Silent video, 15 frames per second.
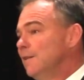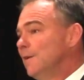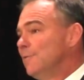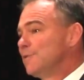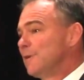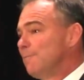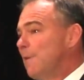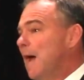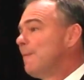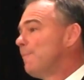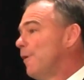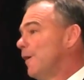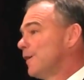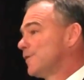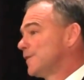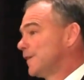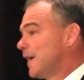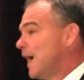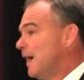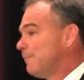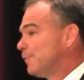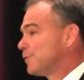that was a bipartisan
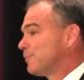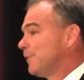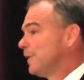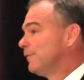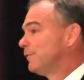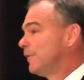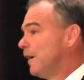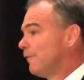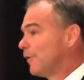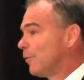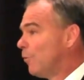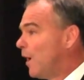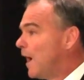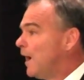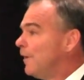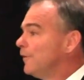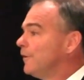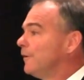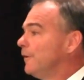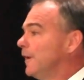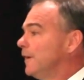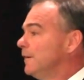accomplishment of Governor
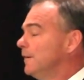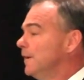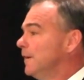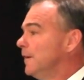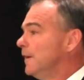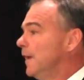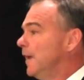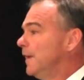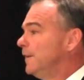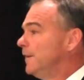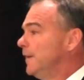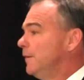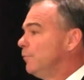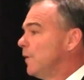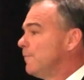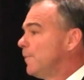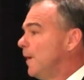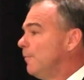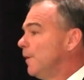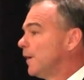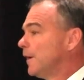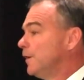Wilder and the
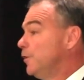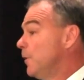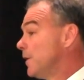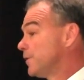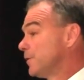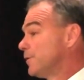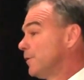Republican U.S.